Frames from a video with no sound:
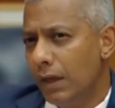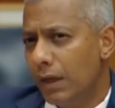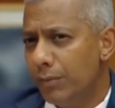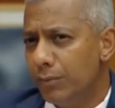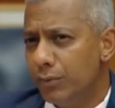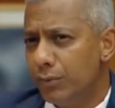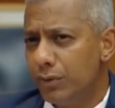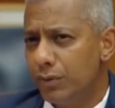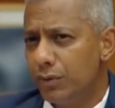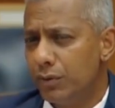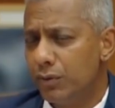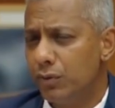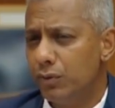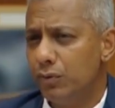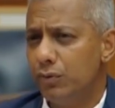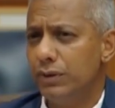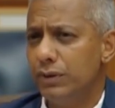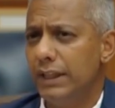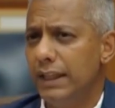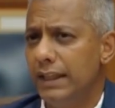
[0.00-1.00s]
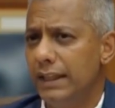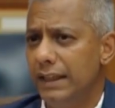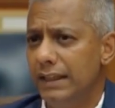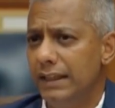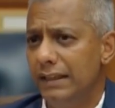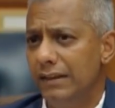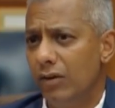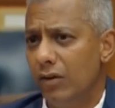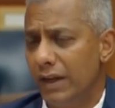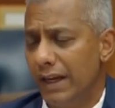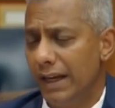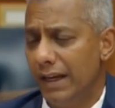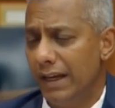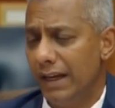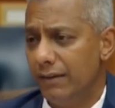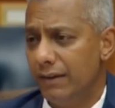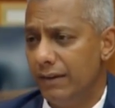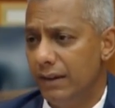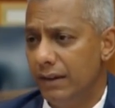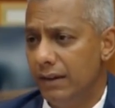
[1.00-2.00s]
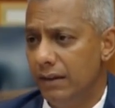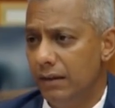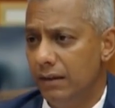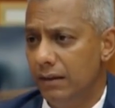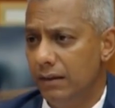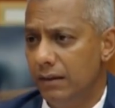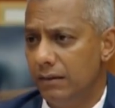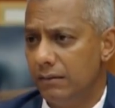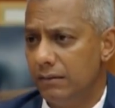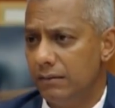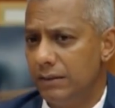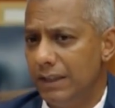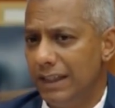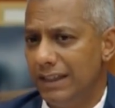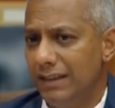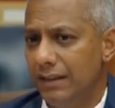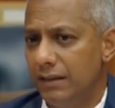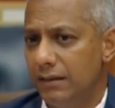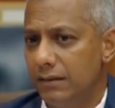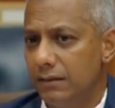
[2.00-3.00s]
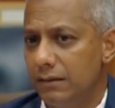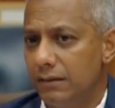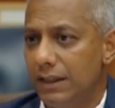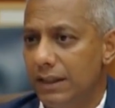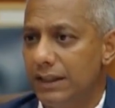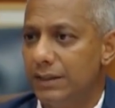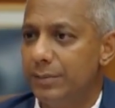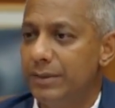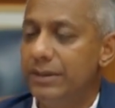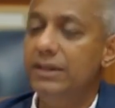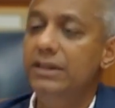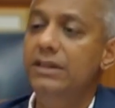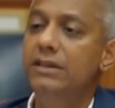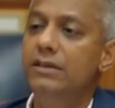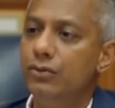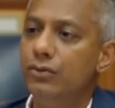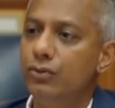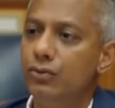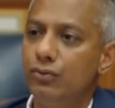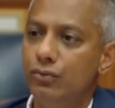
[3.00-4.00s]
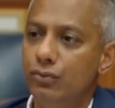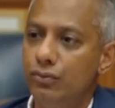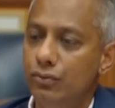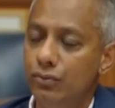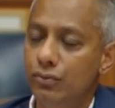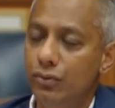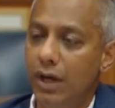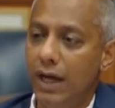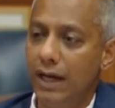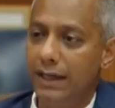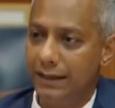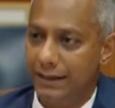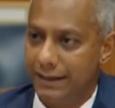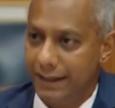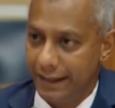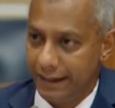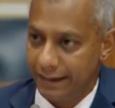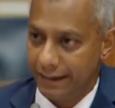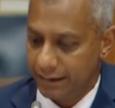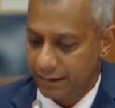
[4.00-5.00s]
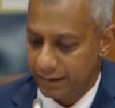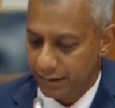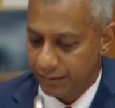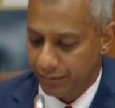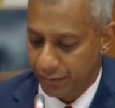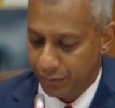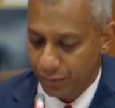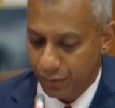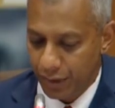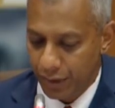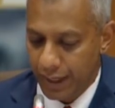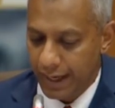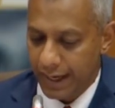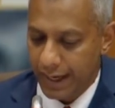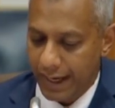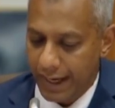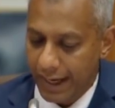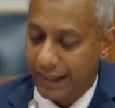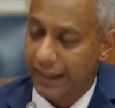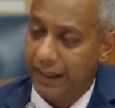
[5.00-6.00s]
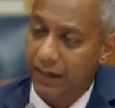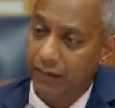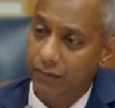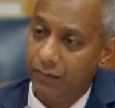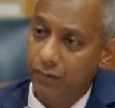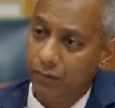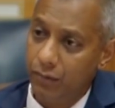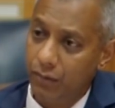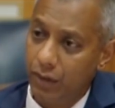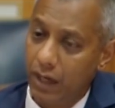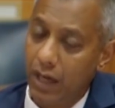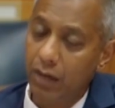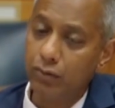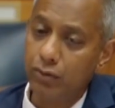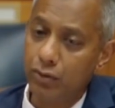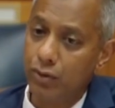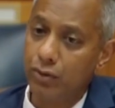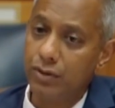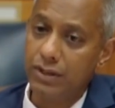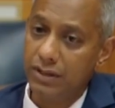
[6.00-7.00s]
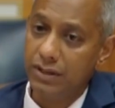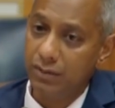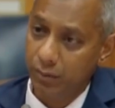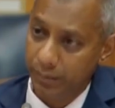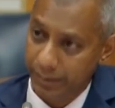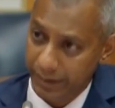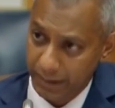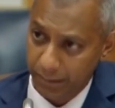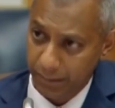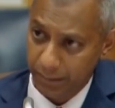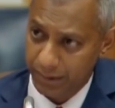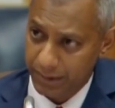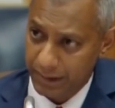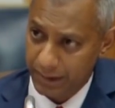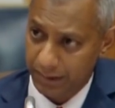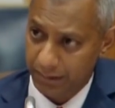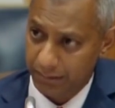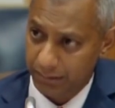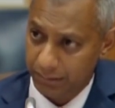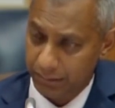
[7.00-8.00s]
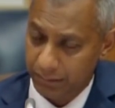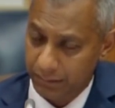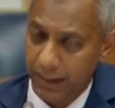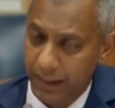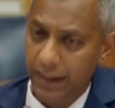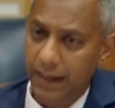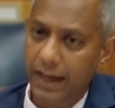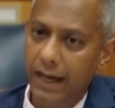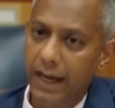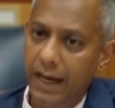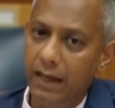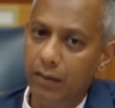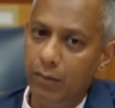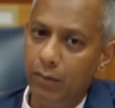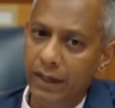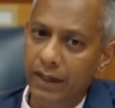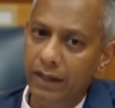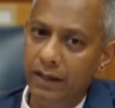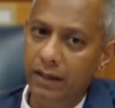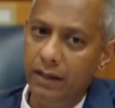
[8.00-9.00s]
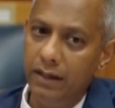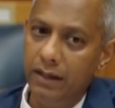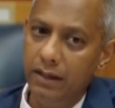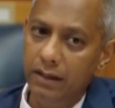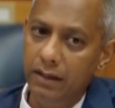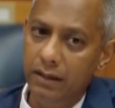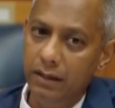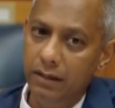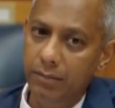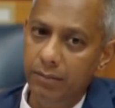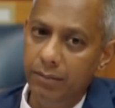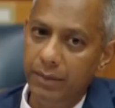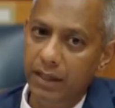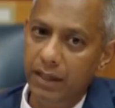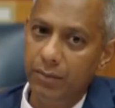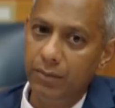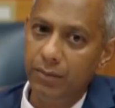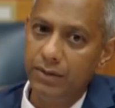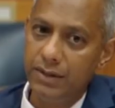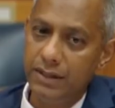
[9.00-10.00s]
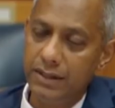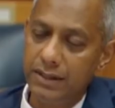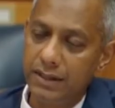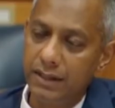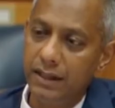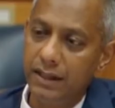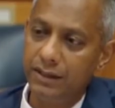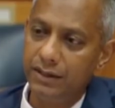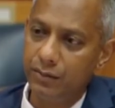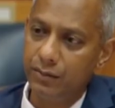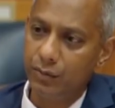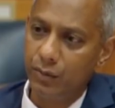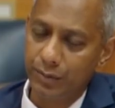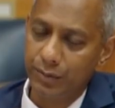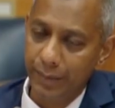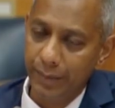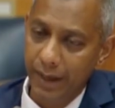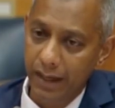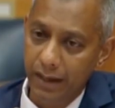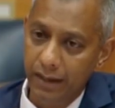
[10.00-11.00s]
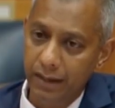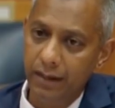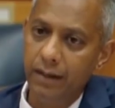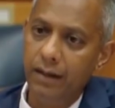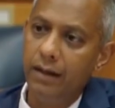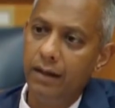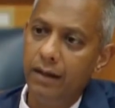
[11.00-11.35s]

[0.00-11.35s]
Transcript: come to the conclusion that they did not have the technical expertise to undertake this review, and therefore outsourced it to PwC. And when the PwC selection was made,